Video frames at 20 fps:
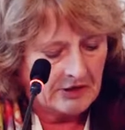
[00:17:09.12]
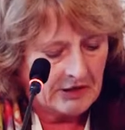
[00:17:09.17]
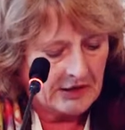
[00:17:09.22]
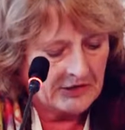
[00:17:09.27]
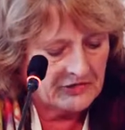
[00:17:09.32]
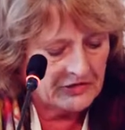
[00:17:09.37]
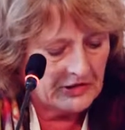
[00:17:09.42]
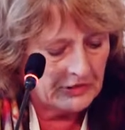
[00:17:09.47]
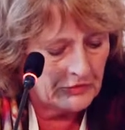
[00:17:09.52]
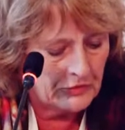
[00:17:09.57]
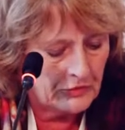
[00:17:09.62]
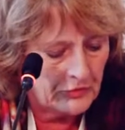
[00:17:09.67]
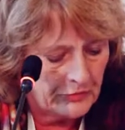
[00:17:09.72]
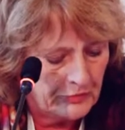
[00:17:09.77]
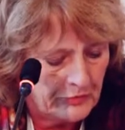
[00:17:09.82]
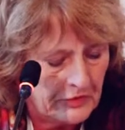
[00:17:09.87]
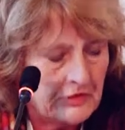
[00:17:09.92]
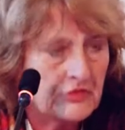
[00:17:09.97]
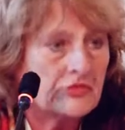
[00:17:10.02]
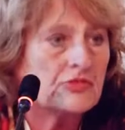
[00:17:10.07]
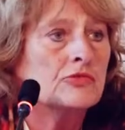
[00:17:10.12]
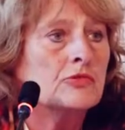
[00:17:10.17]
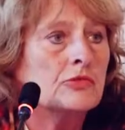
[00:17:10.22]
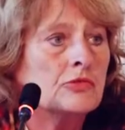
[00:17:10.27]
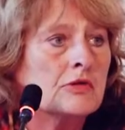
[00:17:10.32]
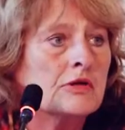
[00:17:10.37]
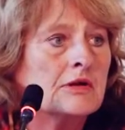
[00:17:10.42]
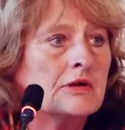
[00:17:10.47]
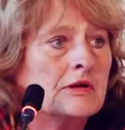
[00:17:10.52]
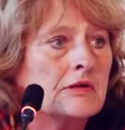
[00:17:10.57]
And she told me the
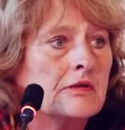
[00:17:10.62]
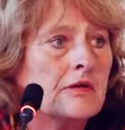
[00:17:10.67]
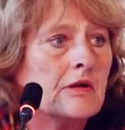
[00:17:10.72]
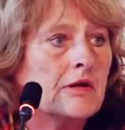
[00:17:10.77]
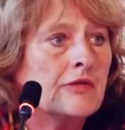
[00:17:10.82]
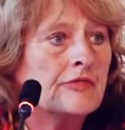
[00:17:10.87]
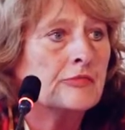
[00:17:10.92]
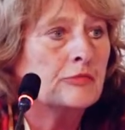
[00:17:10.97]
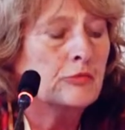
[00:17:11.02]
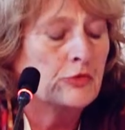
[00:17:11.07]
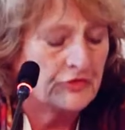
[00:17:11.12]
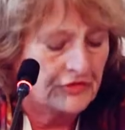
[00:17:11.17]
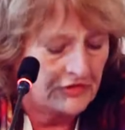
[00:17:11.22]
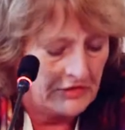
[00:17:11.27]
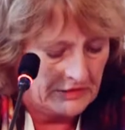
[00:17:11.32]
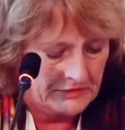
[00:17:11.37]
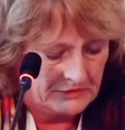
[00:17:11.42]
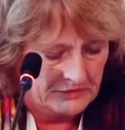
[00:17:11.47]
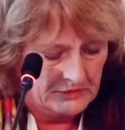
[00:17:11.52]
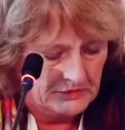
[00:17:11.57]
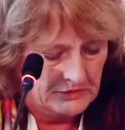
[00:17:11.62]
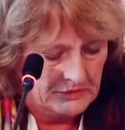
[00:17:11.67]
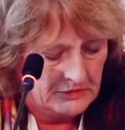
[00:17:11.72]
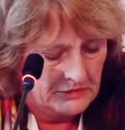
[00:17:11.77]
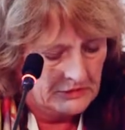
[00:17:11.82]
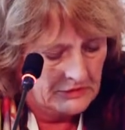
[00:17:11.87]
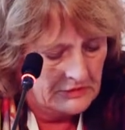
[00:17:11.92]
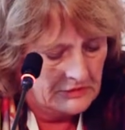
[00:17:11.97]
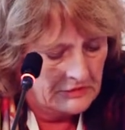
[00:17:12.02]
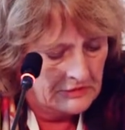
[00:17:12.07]
story of Moussa.
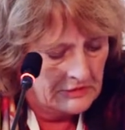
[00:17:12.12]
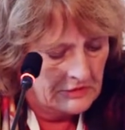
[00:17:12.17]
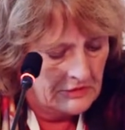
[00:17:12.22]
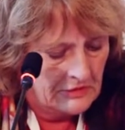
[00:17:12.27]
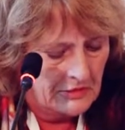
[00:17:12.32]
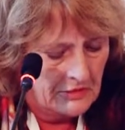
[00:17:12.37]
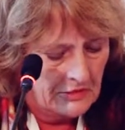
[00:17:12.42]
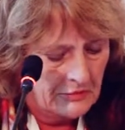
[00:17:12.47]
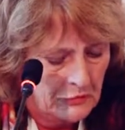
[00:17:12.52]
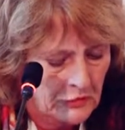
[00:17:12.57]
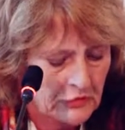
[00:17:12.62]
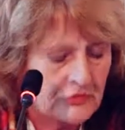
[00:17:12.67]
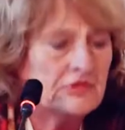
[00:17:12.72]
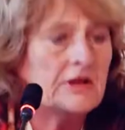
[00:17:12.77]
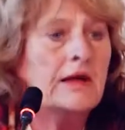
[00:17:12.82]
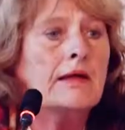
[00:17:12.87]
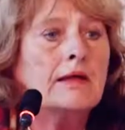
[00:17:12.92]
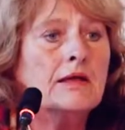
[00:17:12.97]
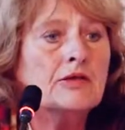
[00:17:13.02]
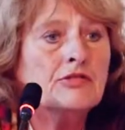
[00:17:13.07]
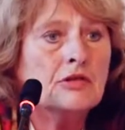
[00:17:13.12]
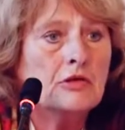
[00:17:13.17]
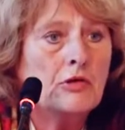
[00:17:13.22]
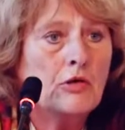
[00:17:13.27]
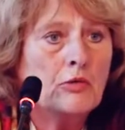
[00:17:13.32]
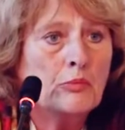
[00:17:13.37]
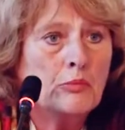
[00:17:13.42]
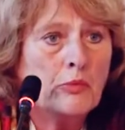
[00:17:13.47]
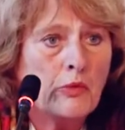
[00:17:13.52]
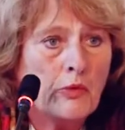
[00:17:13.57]
Moussa is a
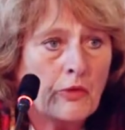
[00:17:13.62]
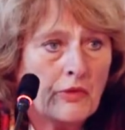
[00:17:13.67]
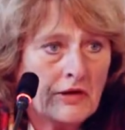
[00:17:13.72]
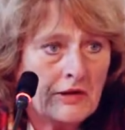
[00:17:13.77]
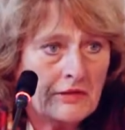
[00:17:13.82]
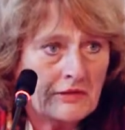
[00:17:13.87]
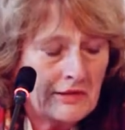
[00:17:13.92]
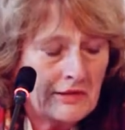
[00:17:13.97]
young boy